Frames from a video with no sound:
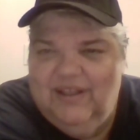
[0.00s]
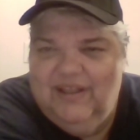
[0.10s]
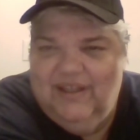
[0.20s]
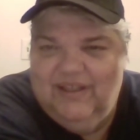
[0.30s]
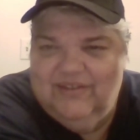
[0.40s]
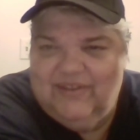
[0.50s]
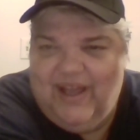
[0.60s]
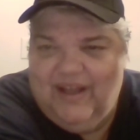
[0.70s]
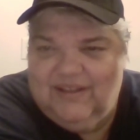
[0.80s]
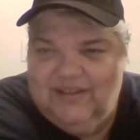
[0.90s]

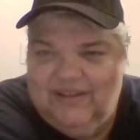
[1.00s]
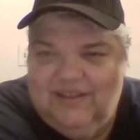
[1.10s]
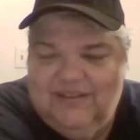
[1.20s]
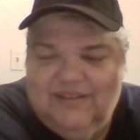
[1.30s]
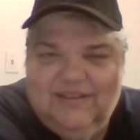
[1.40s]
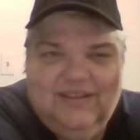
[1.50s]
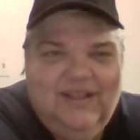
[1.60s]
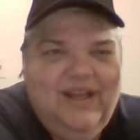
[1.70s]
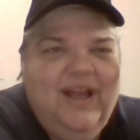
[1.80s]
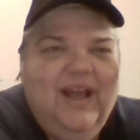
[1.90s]
Exactly.
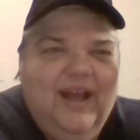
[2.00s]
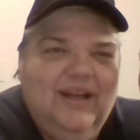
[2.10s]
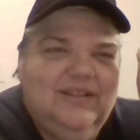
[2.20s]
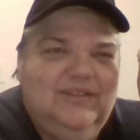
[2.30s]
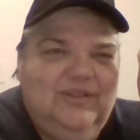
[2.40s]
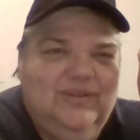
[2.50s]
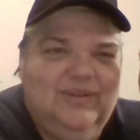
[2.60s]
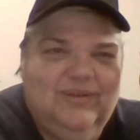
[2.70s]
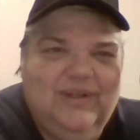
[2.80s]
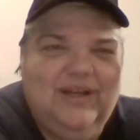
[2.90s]
How
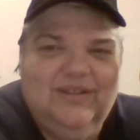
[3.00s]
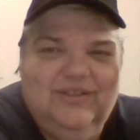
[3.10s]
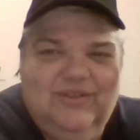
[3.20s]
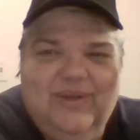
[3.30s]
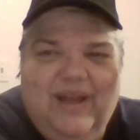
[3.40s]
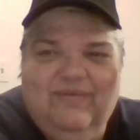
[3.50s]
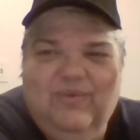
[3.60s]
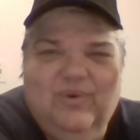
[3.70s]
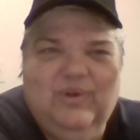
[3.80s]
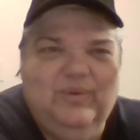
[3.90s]
could you have
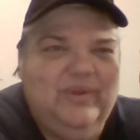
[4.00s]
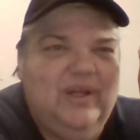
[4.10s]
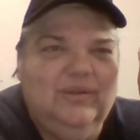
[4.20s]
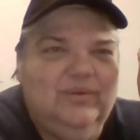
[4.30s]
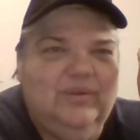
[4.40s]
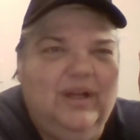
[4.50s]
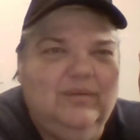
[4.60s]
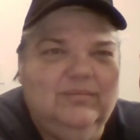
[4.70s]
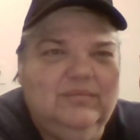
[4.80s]
Foreigner without Lou Gramm?